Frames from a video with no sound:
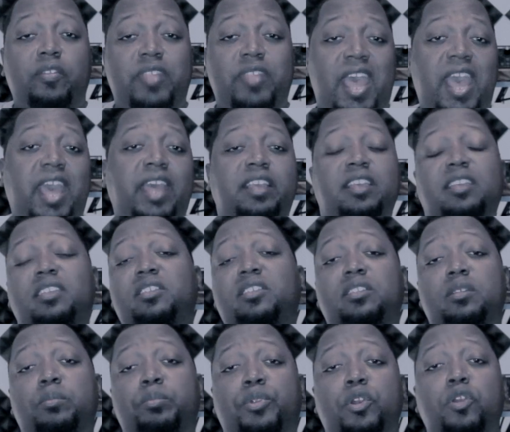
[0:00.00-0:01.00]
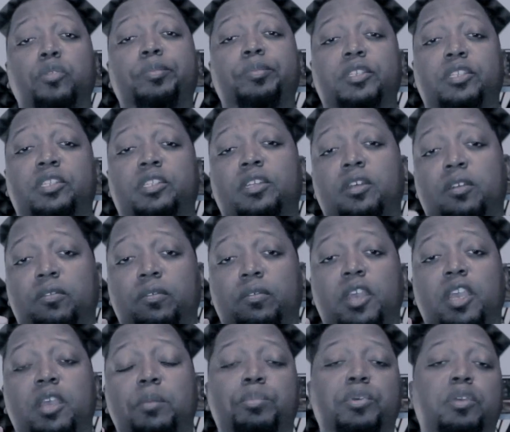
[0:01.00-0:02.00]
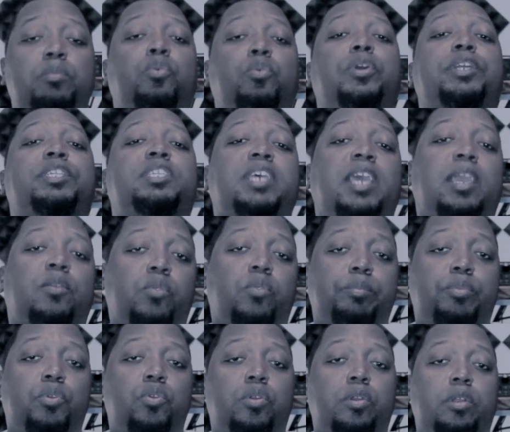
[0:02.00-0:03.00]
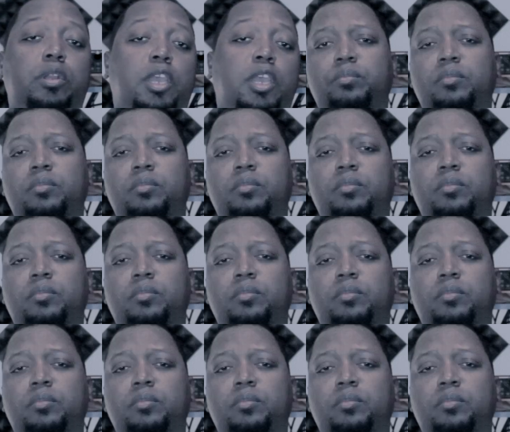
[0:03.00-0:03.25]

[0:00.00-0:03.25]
That is the purpose of B-Boy Tech Report.